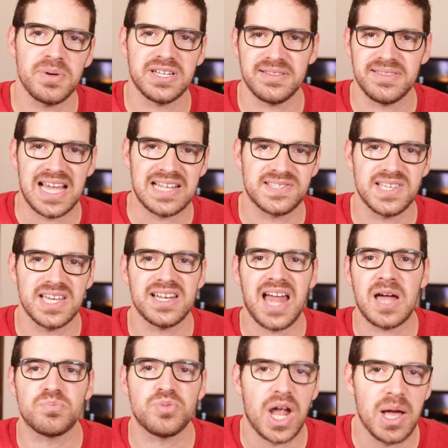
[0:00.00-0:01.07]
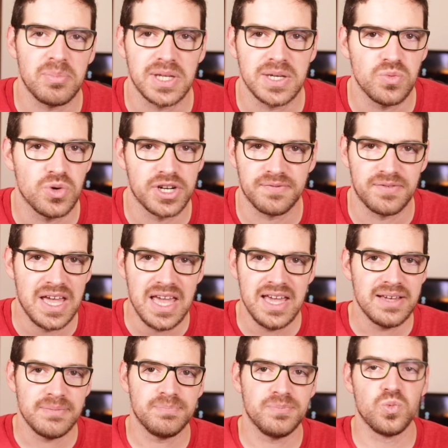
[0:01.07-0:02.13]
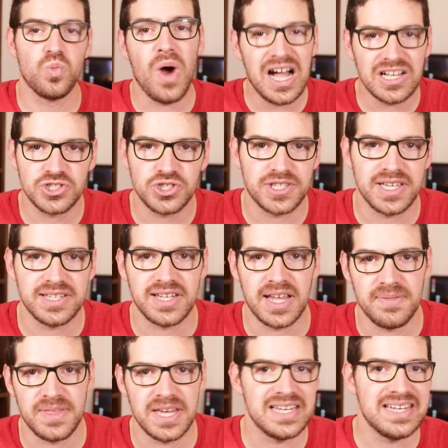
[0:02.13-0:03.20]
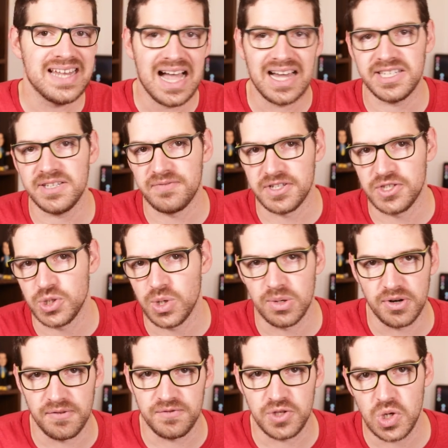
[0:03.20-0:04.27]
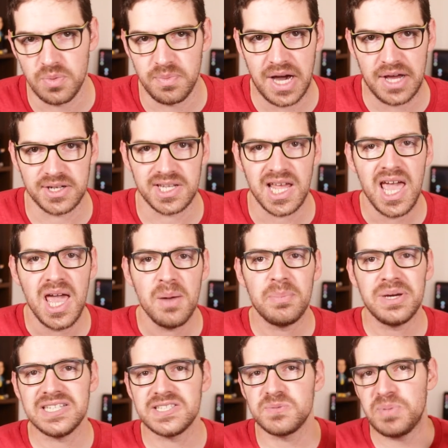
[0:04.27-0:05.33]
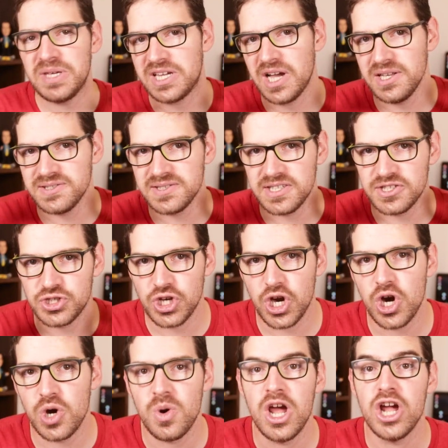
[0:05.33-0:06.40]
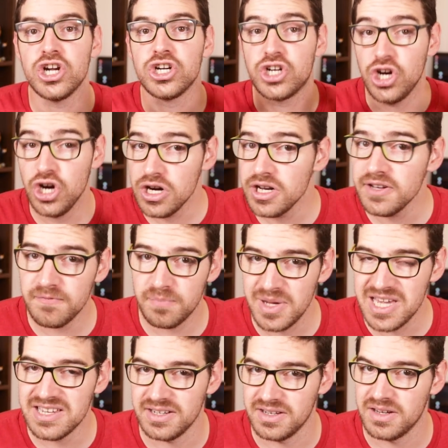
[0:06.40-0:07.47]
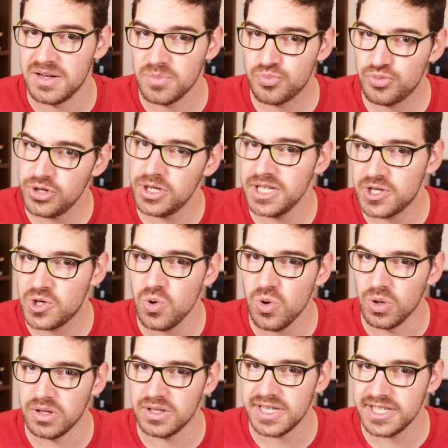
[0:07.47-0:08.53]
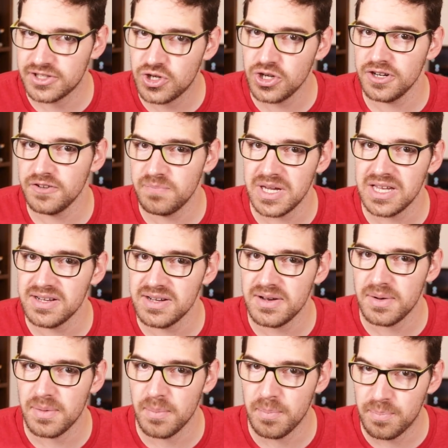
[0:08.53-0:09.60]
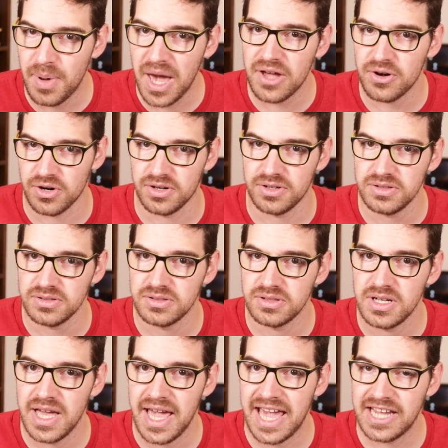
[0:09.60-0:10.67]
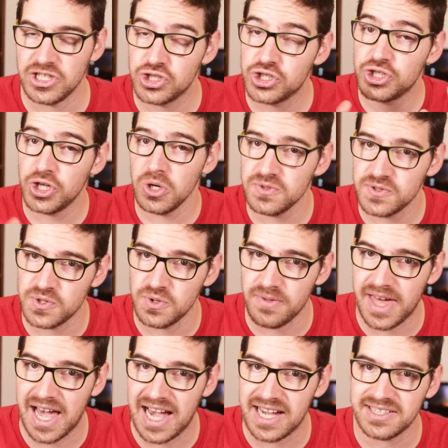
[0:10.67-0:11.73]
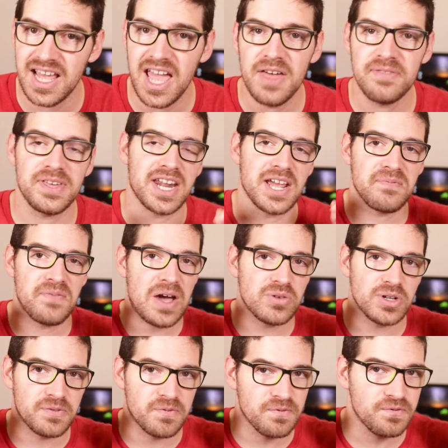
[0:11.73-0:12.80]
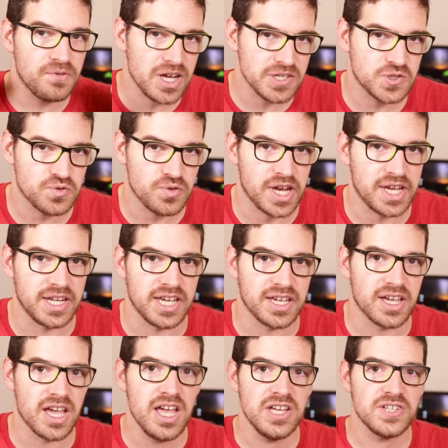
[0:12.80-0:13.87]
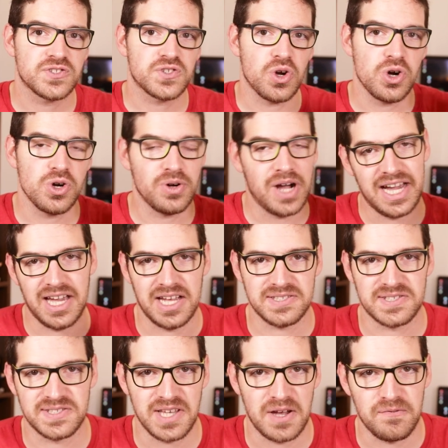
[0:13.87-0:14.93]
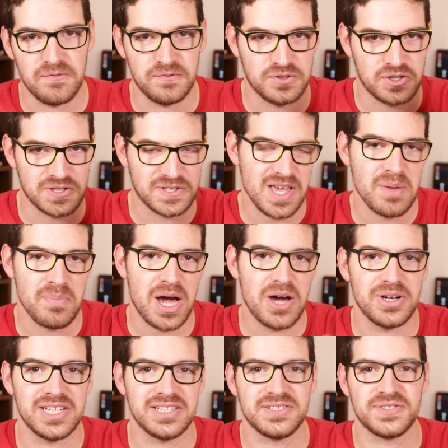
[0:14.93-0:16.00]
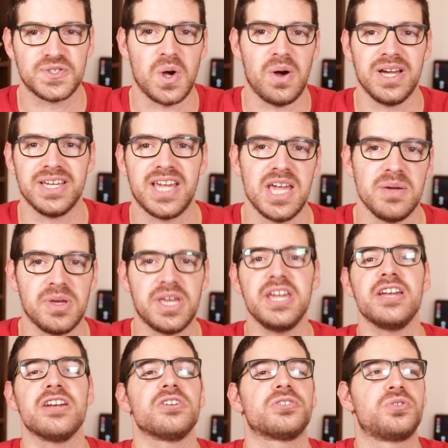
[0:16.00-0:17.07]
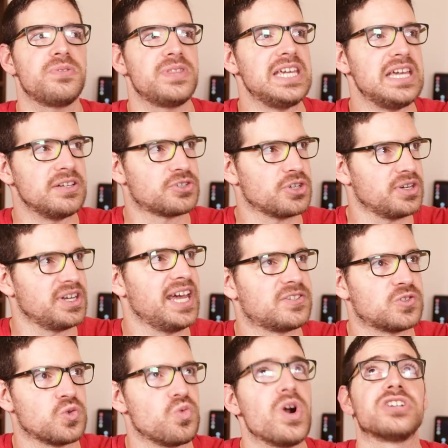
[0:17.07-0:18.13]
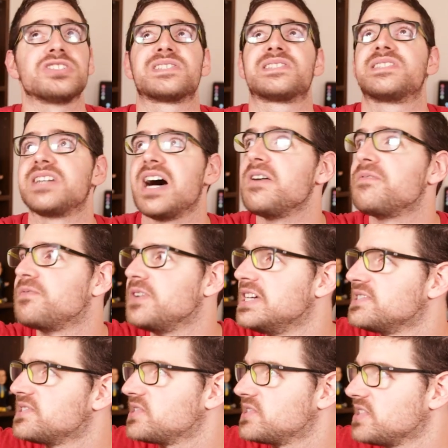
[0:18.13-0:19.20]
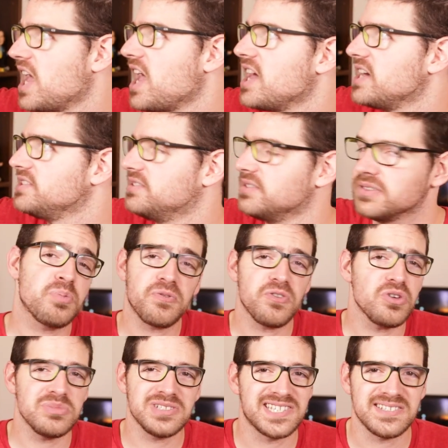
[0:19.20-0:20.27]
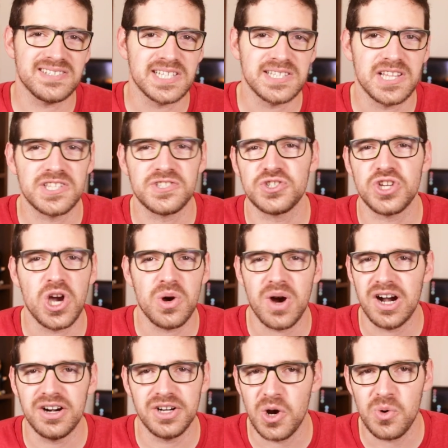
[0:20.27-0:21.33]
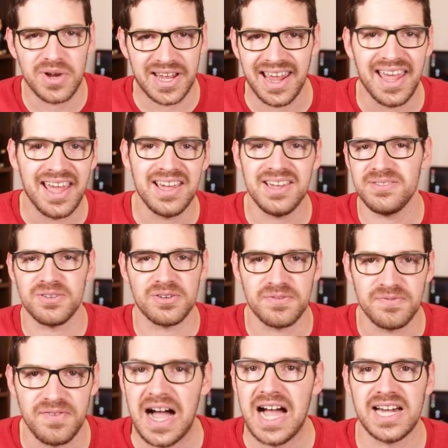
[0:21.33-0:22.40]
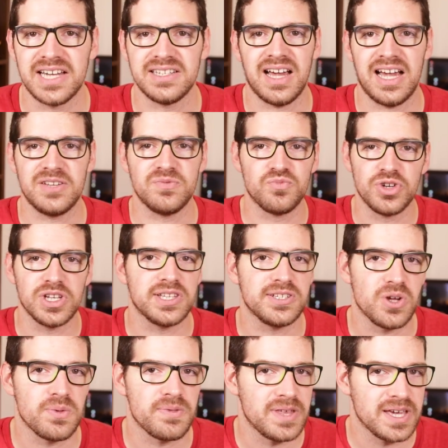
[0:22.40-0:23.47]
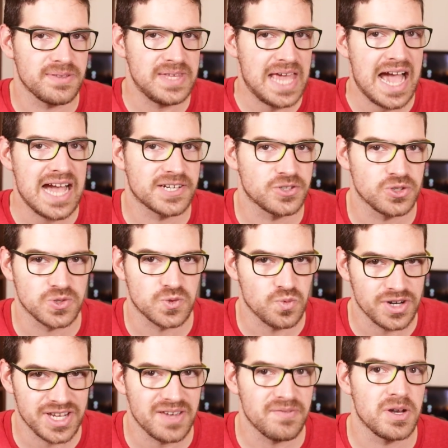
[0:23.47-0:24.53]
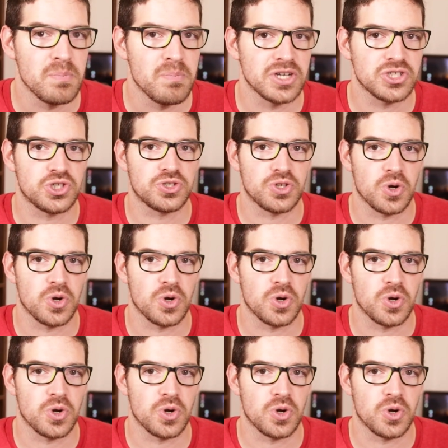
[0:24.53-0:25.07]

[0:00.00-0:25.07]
it, and that's it. I probably would have watched it and then not even do a review about it. But it's because the show could have been pretty cool, it could have been better, and it shows you that, that I found it frustrating so I had stuff to say about it, so I came here to the internet where stuff is said. The performances in this show are okay, they're fine. I really don't think the actors were given much